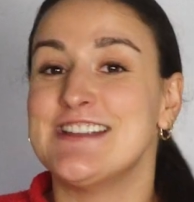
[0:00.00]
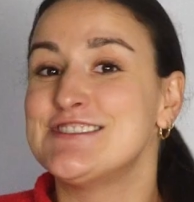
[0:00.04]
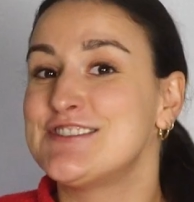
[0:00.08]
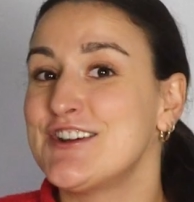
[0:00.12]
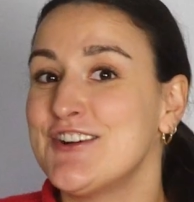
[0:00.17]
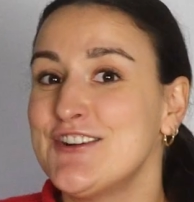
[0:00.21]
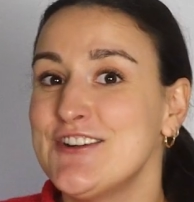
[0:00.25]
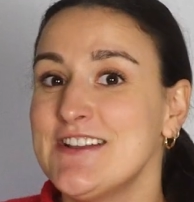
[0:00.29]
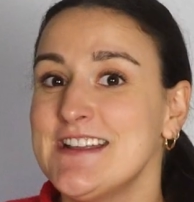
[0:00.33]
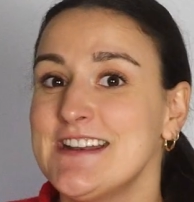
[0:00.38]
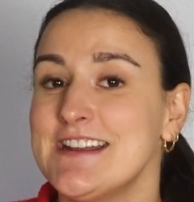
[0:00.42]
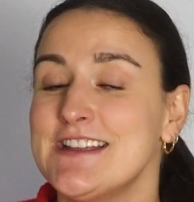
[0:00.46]
and
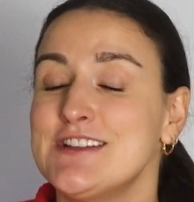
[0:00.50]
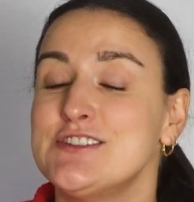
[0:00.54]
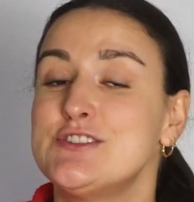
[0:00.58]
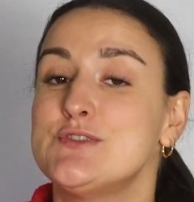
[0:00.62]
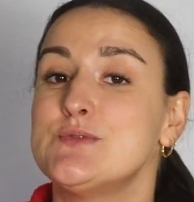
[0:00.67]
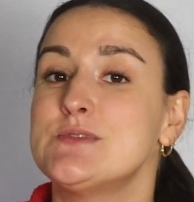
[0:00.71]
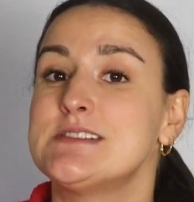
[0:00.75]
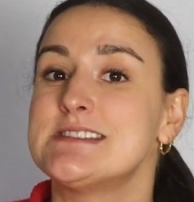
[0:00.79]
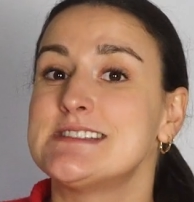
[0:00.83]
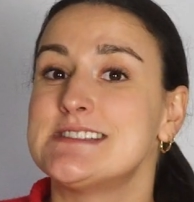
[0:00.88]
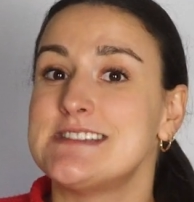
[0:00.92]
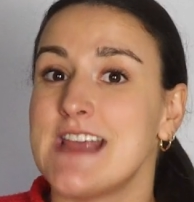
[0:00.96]
turn it
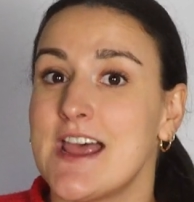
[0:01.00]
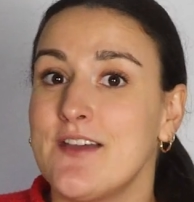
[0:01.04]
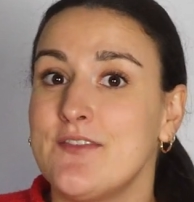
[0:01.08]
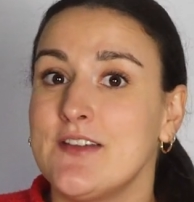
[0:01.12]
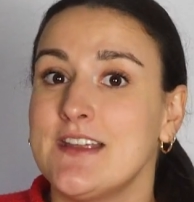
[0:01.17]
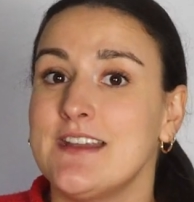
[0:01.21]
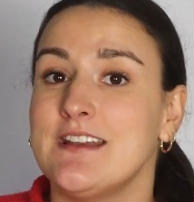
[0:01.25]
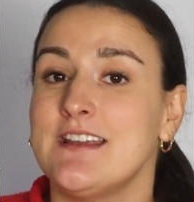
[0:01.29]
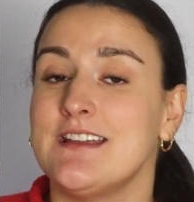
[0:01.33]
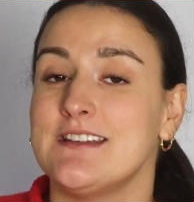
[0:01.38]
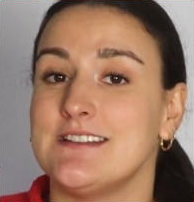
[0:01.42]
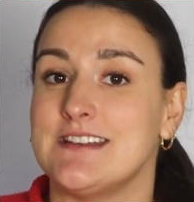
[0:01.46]
into
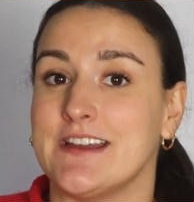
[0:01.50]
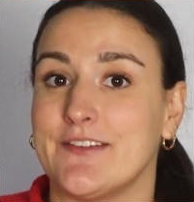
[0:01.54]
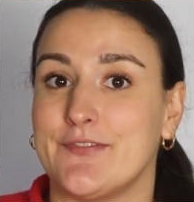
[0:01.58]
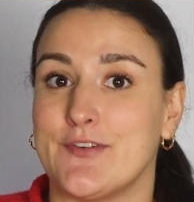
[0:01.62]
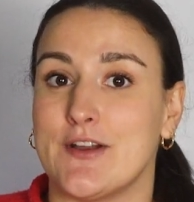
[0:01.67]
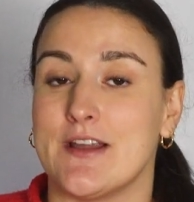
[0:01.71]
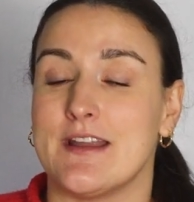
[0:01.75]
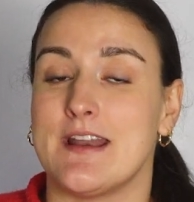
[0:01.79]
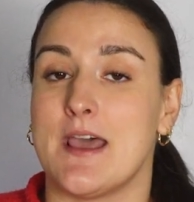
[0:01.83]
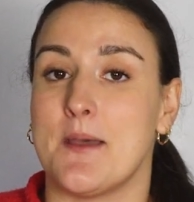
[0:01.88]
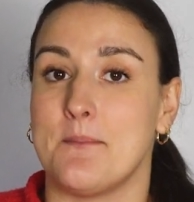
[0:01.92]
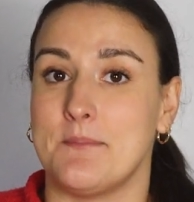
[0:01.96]
seven
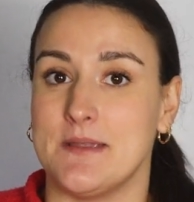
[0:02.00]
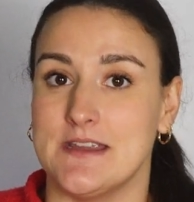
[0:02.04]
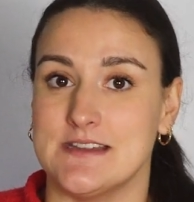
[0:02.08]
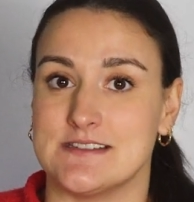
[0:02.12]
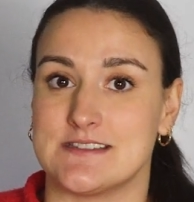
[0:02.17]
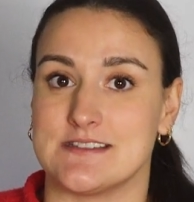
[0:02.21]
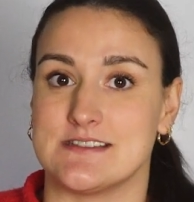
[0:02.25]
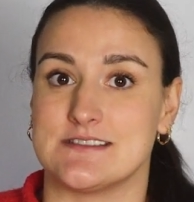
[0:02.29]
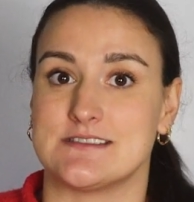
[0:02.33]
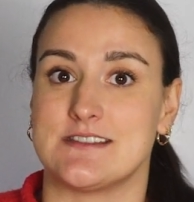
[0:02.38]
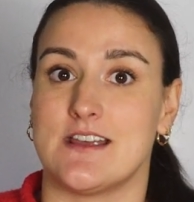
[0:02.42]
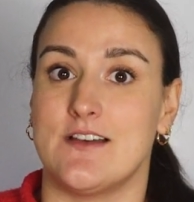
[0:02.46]
different
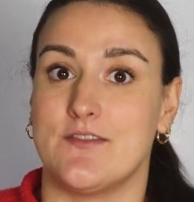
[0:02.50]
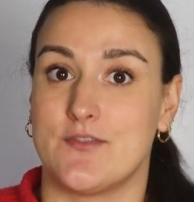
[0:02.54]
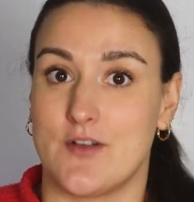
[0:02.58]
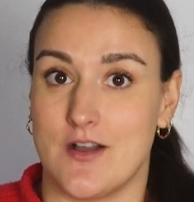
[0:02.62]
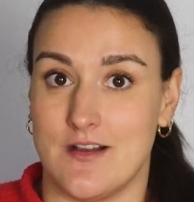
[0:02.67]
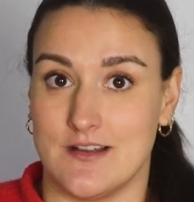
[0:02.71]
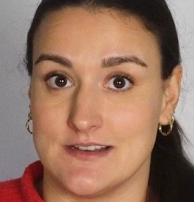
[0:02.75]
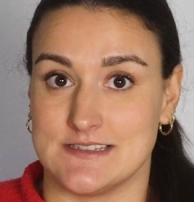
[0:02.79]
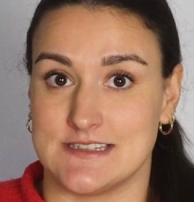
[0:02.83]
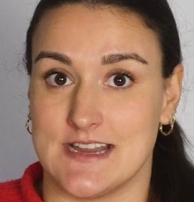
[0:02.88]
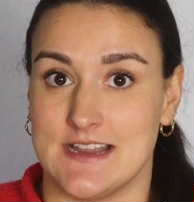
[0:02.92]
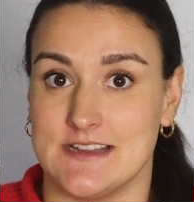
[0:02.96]
pieces of
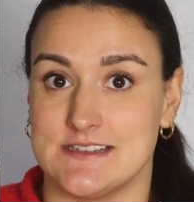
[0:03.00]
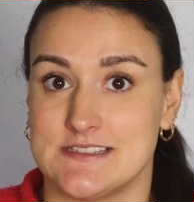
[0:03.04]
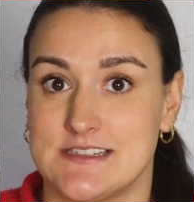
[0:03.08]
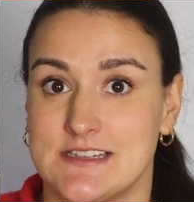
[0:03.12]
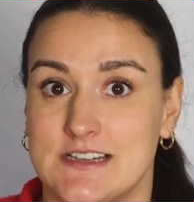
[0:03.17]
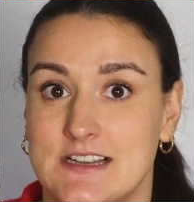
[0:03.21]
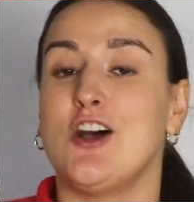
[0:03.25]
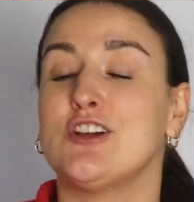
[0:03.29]
content.